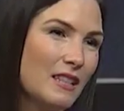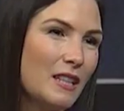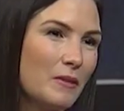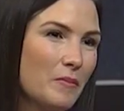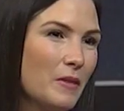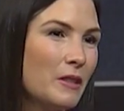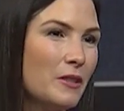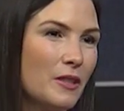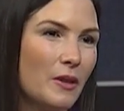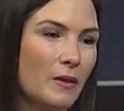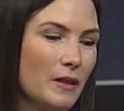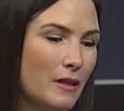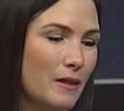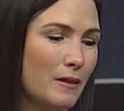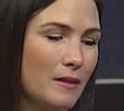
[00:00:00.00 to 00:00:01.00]
yeah. You know,
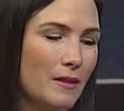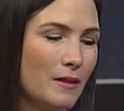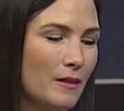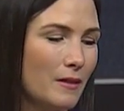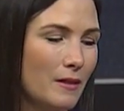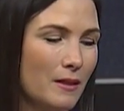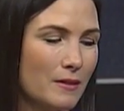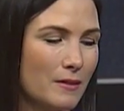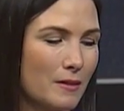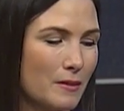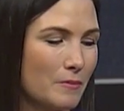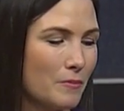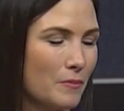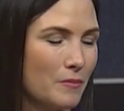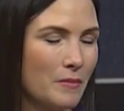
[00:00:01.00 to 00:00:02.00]
and these
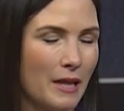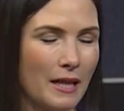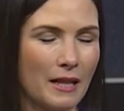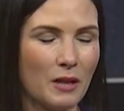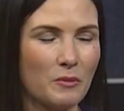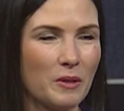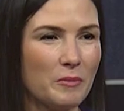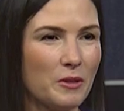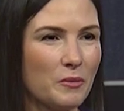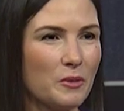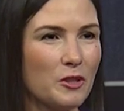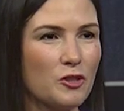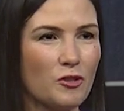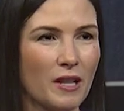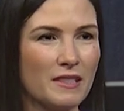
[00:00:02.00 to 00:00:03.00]
men and women were
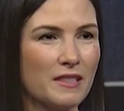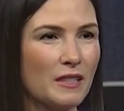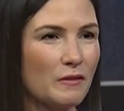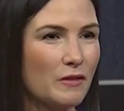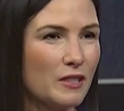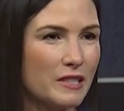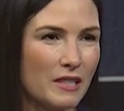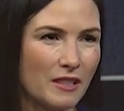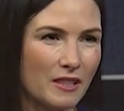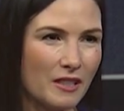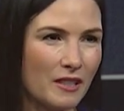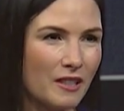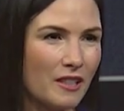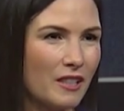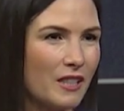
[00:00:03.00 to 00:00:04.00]
dressing for dinner
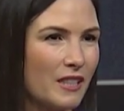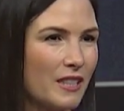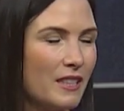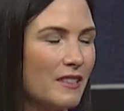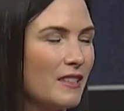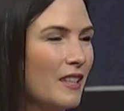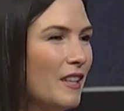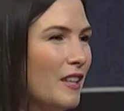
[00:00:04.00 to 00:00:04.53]
and,